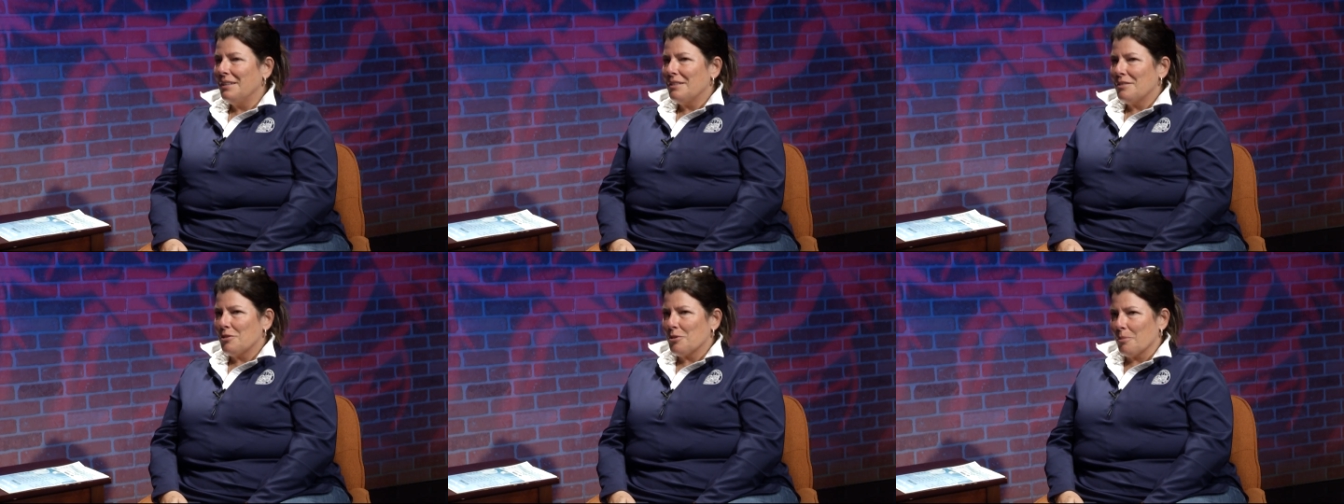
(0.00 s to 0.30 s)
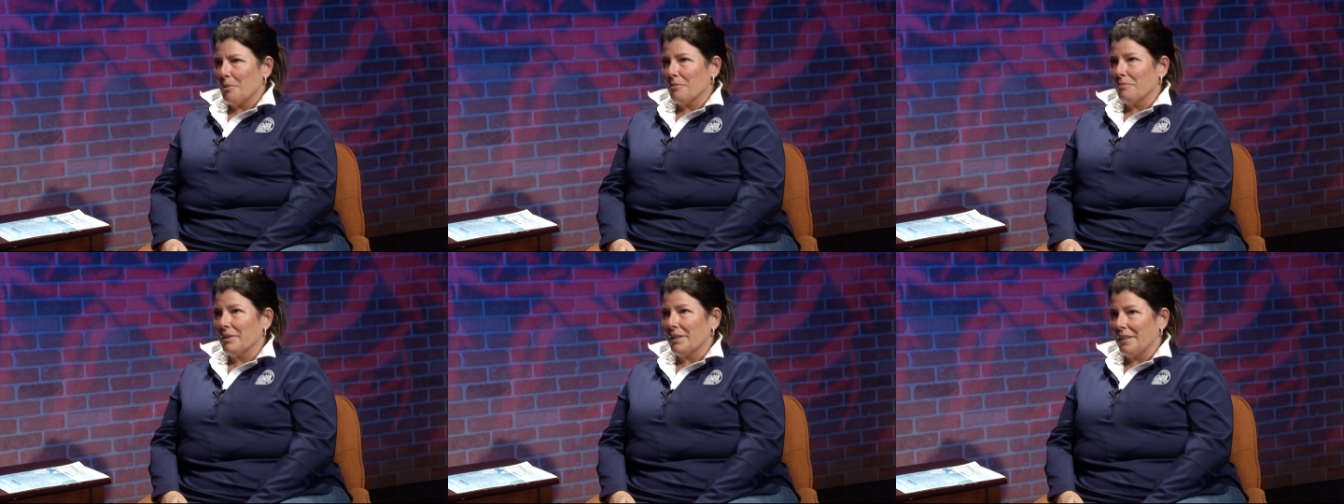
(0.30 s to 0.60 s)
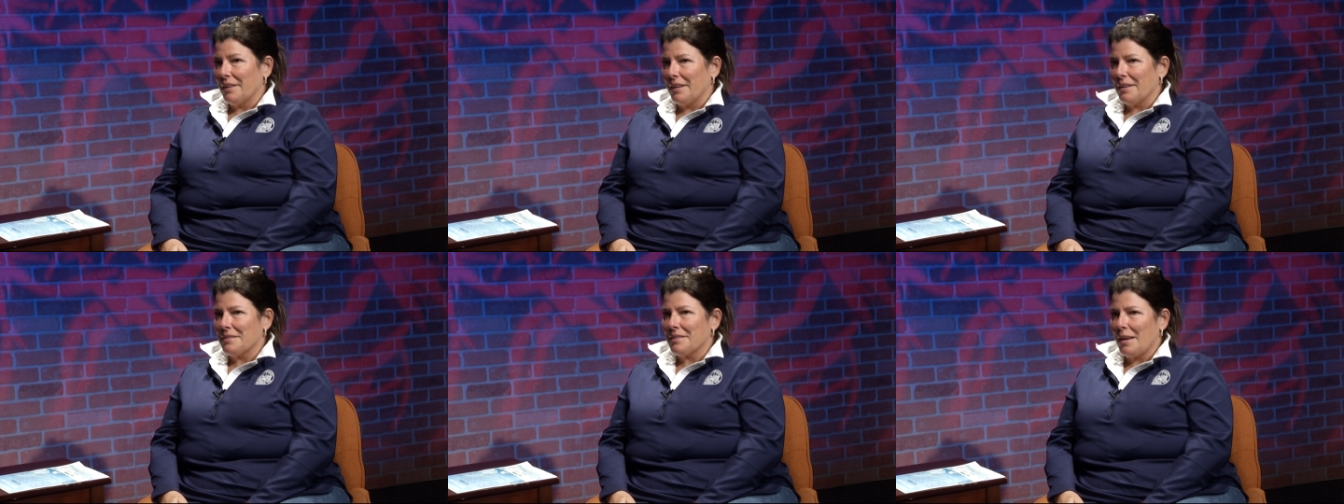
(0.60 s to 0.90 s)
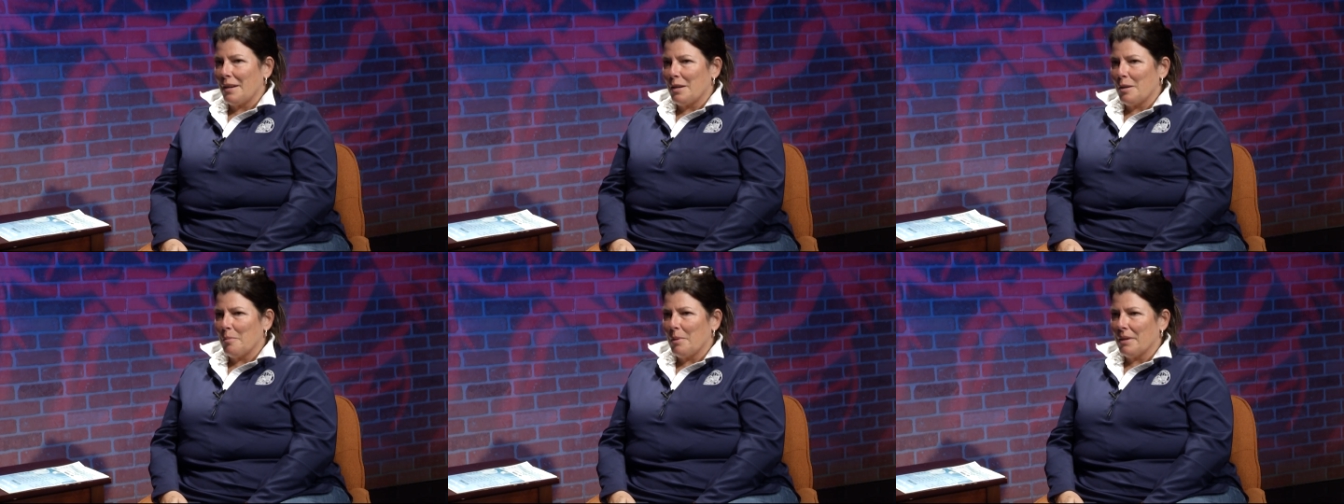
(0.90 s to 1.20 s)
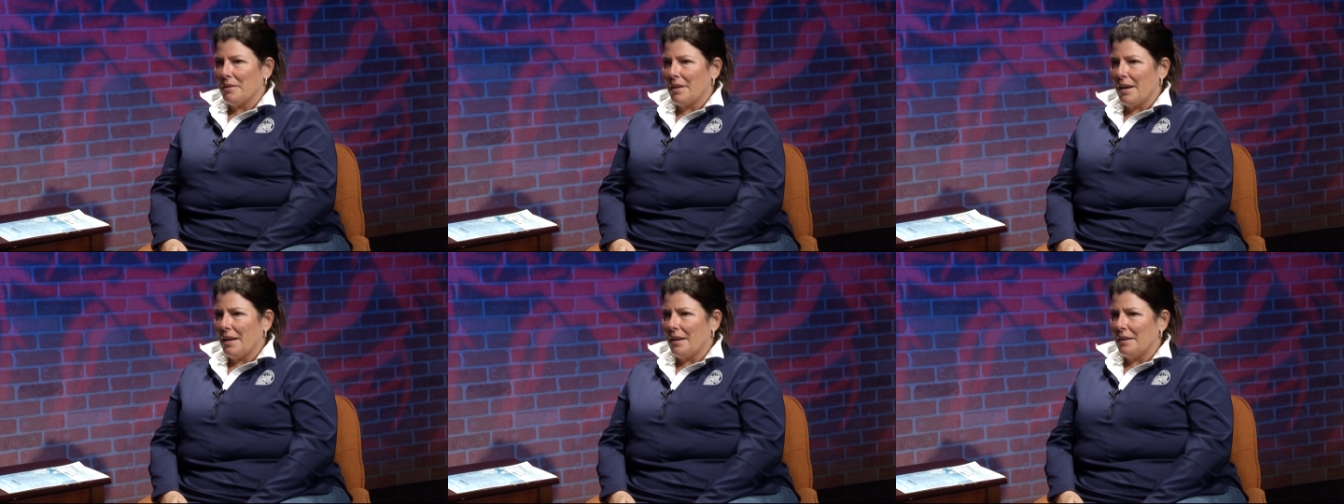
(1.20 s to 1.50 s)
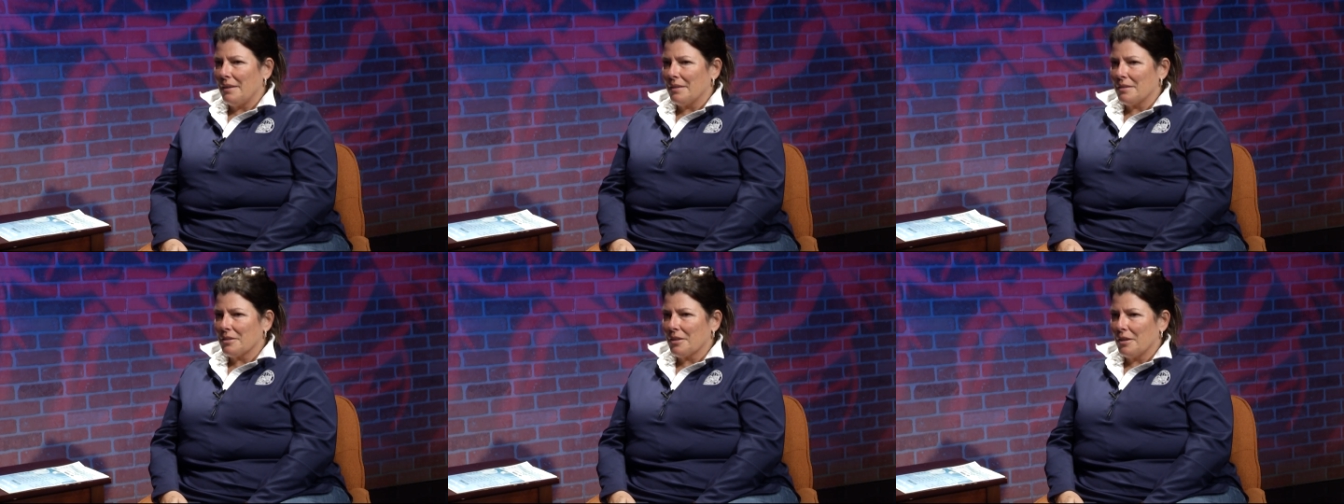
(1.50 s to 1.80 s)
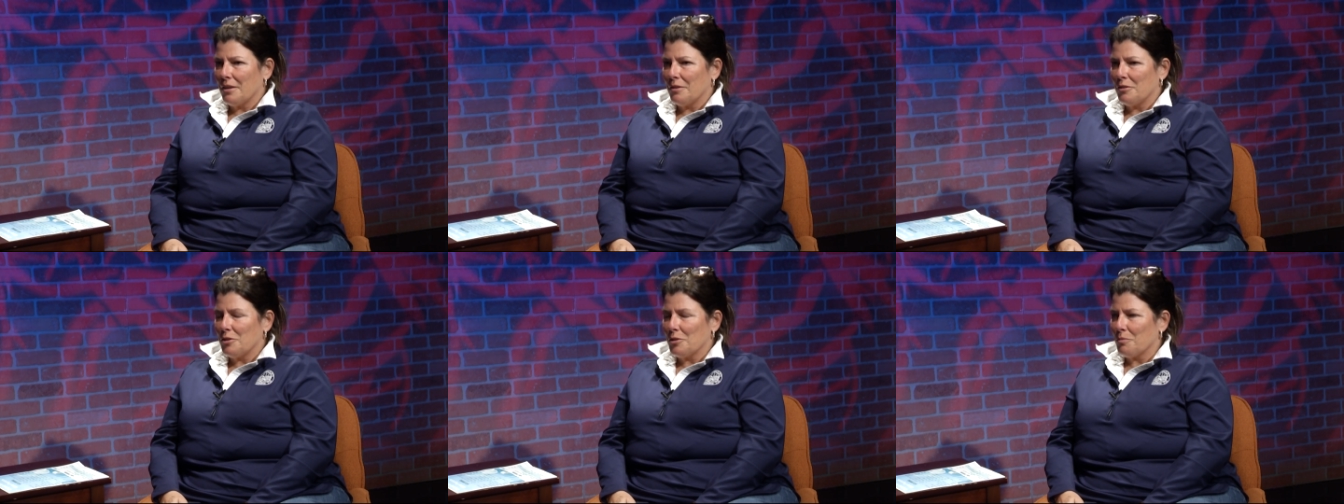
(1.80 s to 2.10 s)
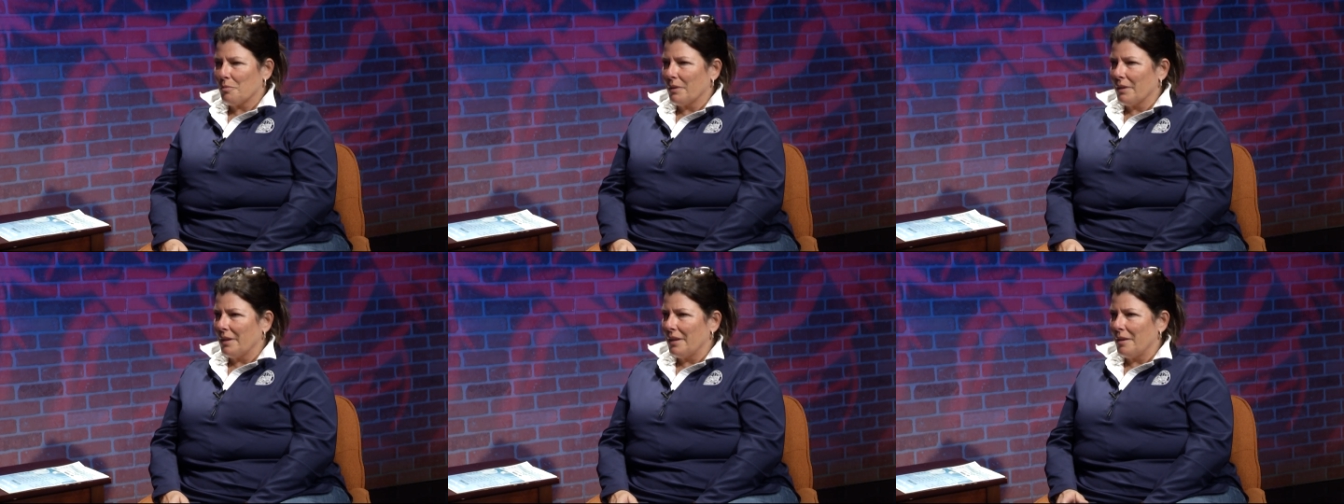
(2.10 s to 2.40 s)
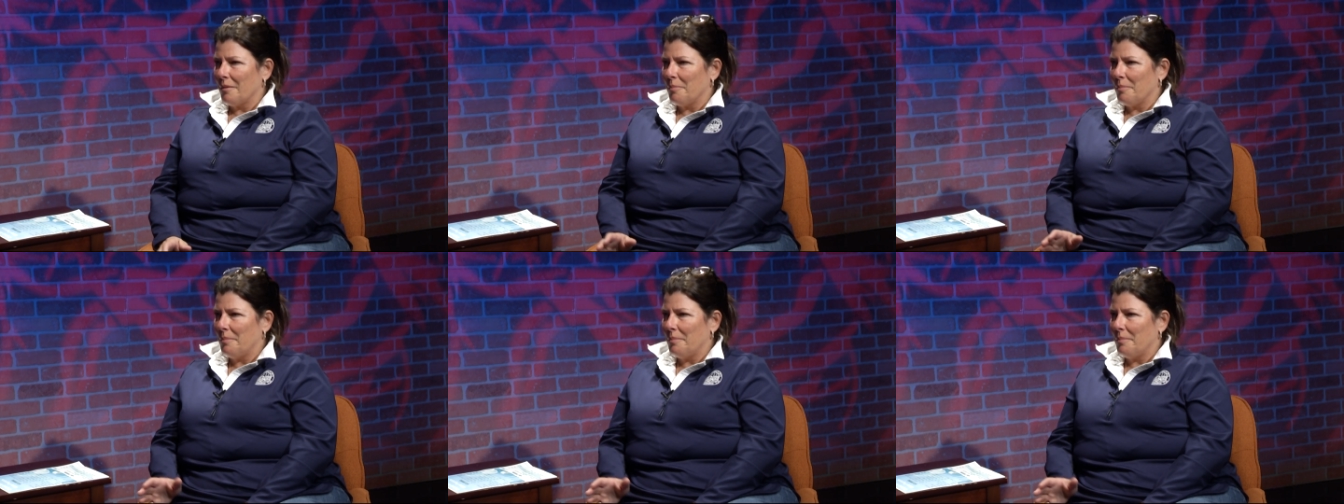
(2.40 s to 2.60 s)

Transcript: So we're really excited about that. It's going to just really,